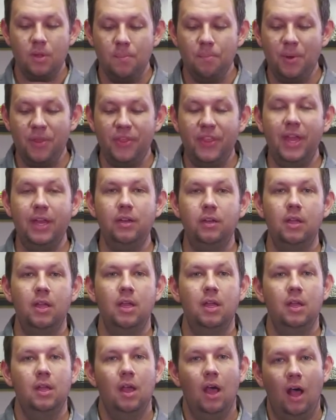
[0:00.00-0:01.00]
But then
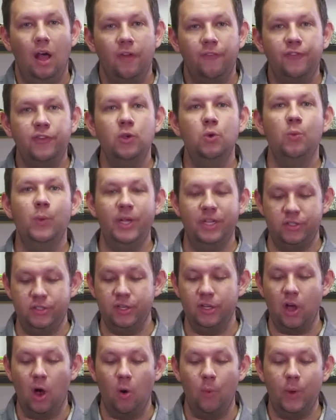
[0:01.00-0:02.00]
a few weeks
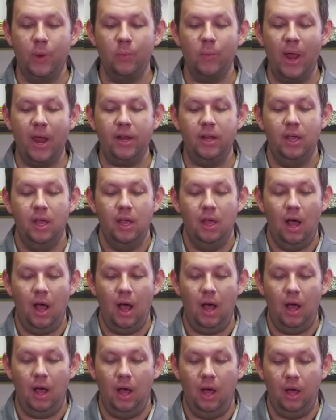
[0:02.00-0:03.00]
ago, we read
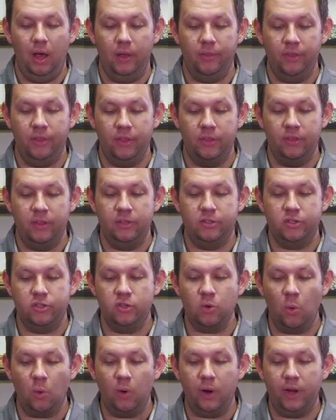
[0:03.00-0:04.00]
the
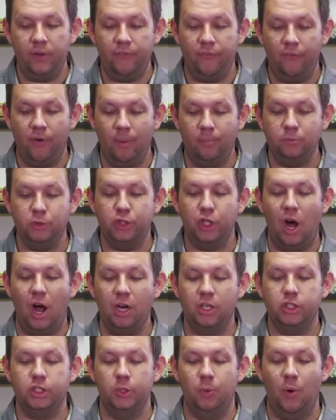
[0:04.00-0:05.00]
story from
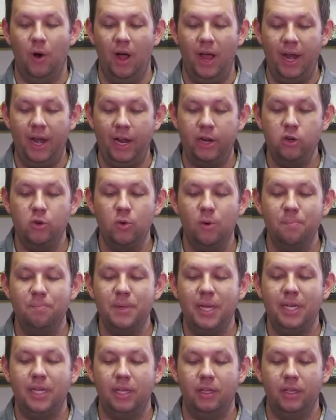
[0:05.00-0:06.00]
Joshua, and I knew
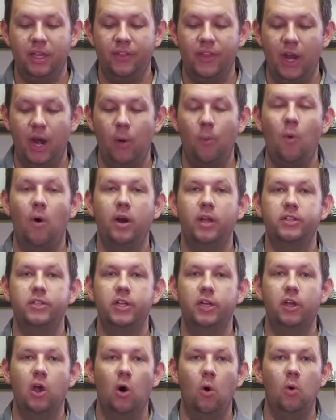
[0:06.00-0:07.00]
immediately that I wanted
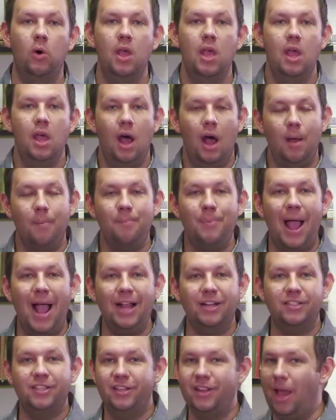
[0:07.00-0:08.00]
to go
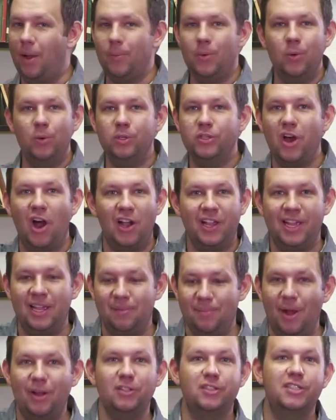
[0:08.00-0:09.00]
back to that. We were talking
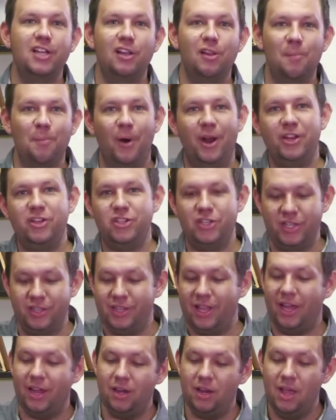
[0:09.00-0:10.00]
about
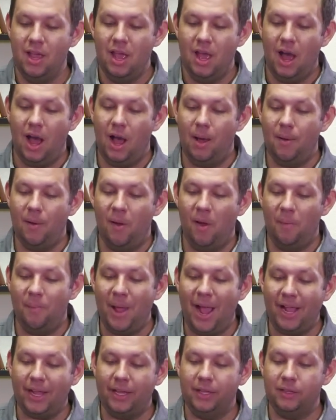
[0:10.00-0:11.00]
celebration then
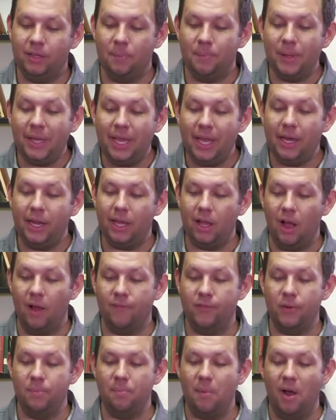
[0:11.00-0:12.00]
back at the beginning
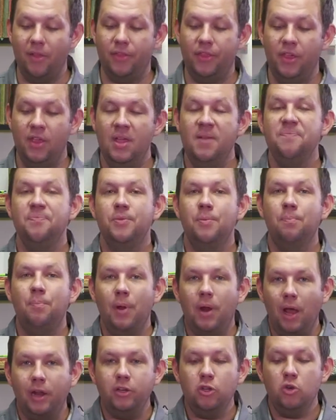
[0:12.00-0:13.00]
of the month,
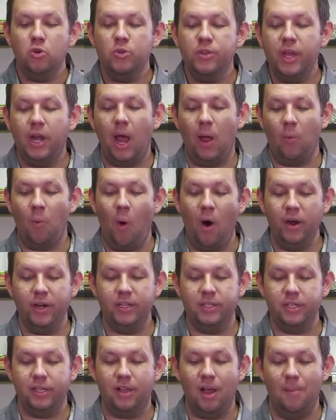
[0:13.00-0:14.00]
but I knew that I
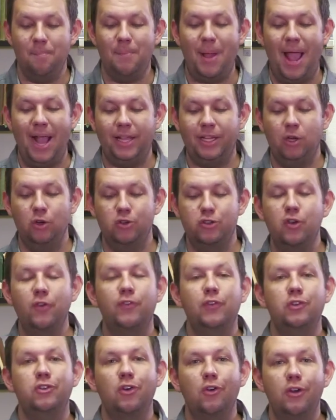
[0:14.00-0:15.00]
wanted to come back here. So
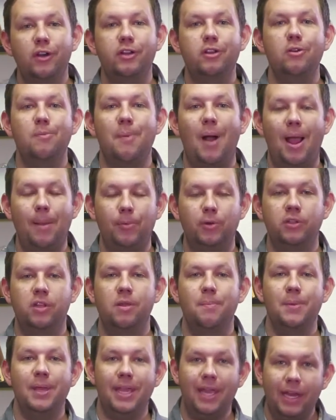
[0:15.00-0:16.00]
if you turn in your Bible to
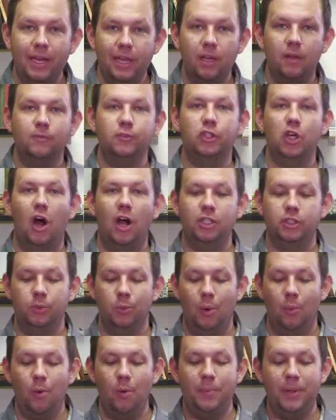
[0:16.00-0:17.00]
the beginning of
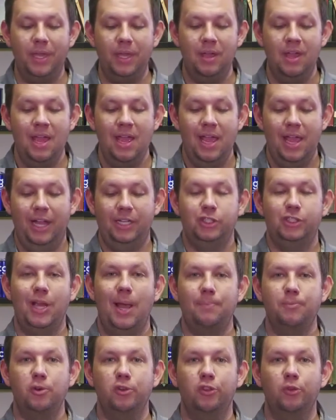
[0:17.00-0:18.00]
Joshua, we'll be in
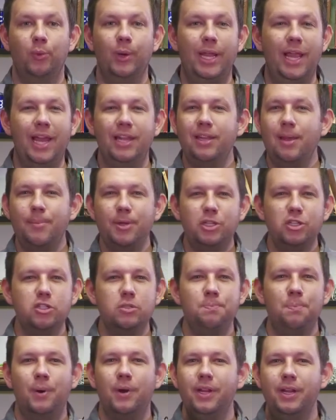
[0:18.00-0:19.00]
chapter 3. And let me
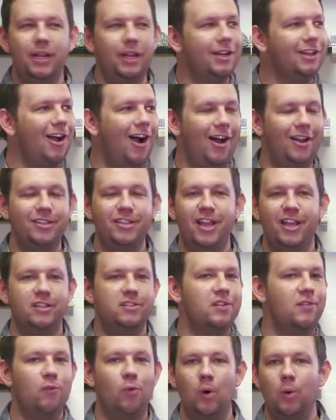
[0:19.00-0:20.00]
just put it in
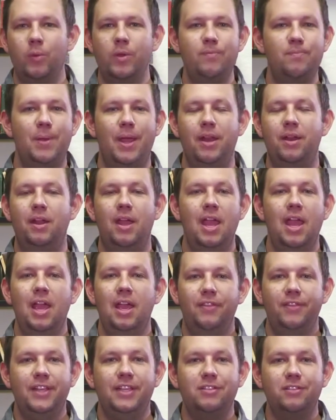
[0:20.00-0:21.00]
context of where we've been
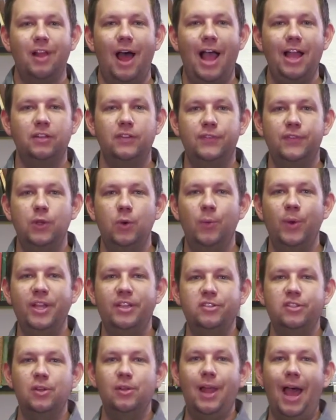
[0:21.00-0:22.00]
these last few
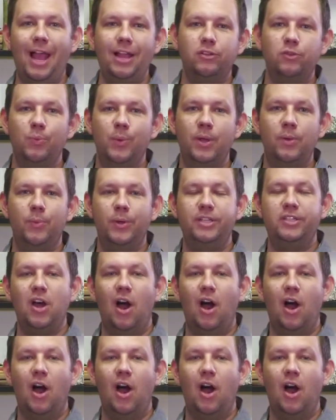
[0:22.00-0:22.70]
weeks. So last week we